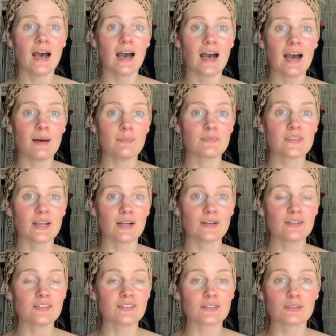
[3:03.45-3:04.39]
Um,
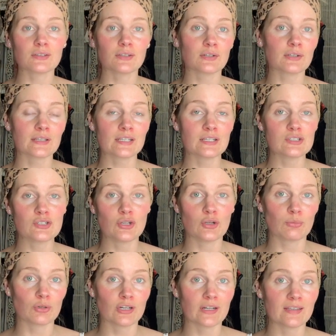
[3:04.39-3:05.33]
there's literally
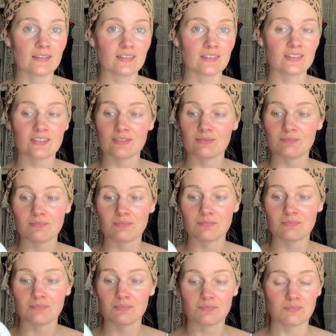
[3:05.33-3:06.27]
numerous
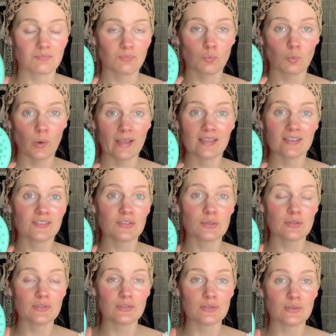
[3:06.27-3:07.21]
ways you
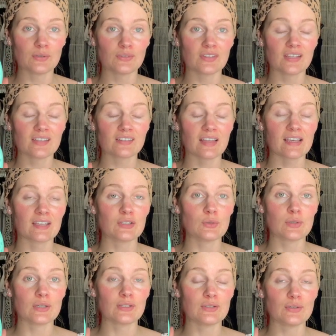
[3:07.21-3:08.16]
can use this. Like
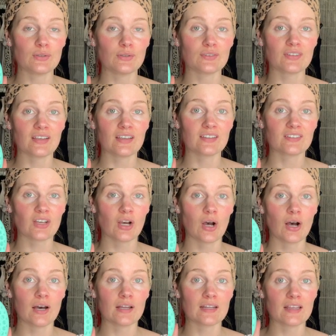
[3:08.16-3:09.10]
you can use this
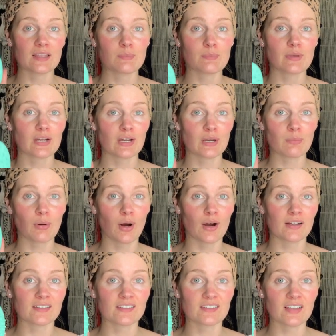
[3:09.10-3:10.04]
on the bigger
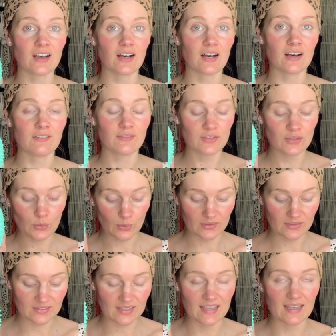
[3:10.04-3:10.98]
parts of your
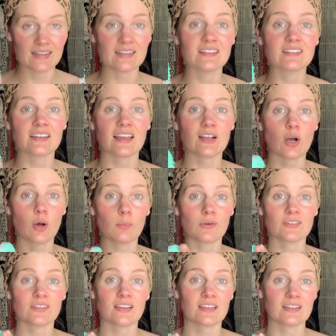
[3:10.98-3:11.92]
skin is like
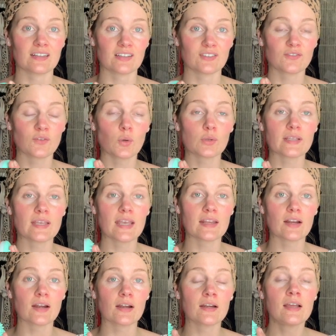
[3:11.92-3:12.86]
almost like an
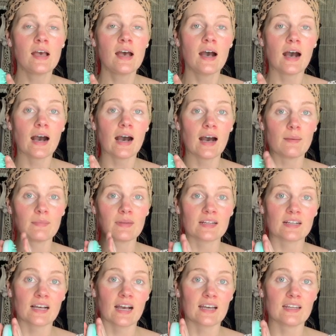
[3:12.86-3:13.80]
exfoliator um,
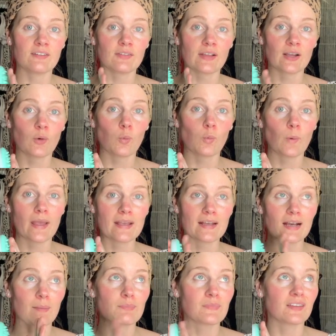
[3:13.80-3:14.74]
and kind of like wake
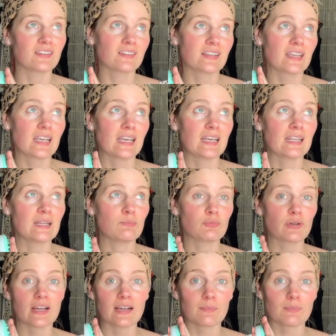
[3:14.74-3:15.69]
up the skin and
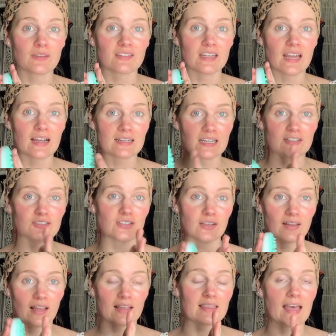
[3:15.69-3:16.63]
break up the
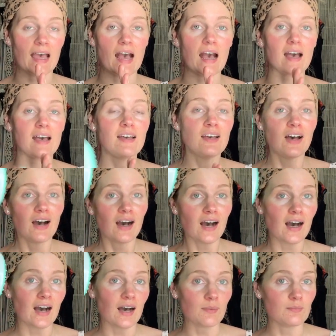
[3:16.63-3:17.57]
stagnation like that.
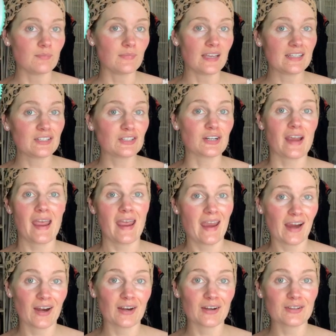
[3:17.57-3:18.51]
Um, in your
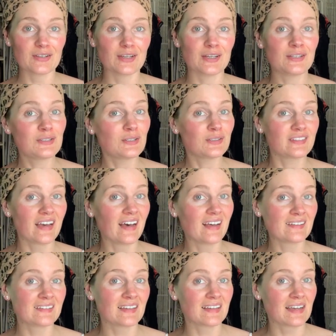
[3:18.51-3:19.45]
hair, you can use that
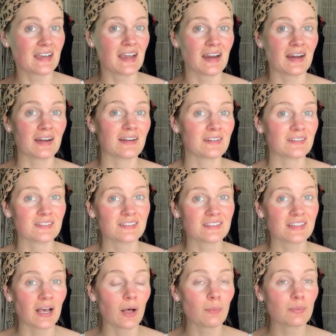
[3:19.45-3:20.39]
as like a hair
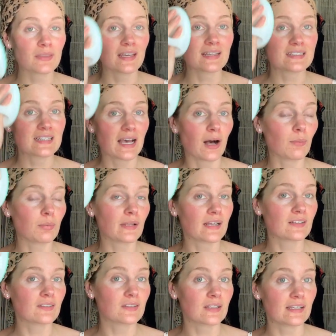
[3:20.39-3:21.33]
scalp thing to help
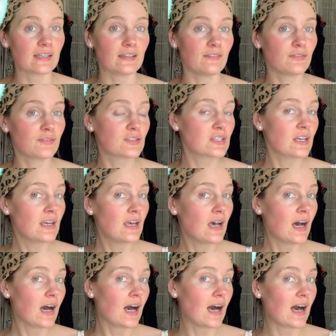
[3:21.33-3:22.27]
like lift
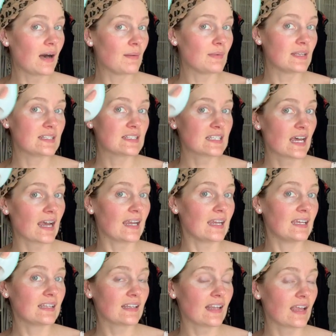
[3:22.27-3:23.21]
um, and
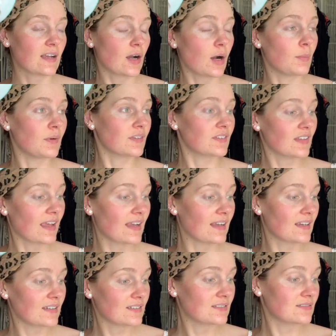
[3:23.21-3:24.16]
tighten like almost
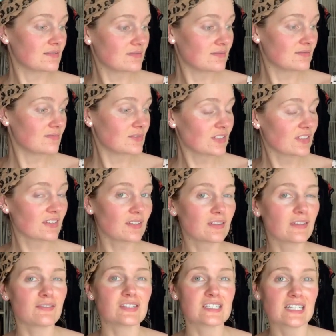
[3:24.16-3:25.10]
like just to
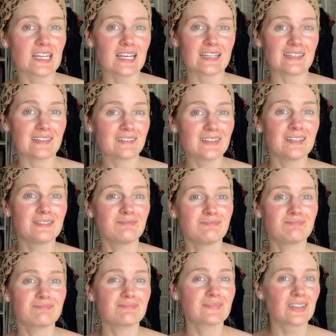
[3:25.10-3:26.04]
lift and tighten.
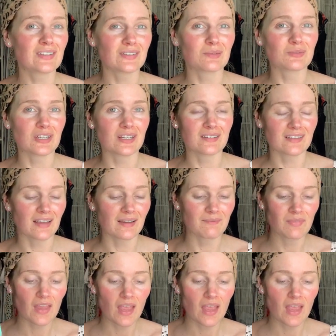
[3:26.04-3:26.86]
That's what I'm trying to say.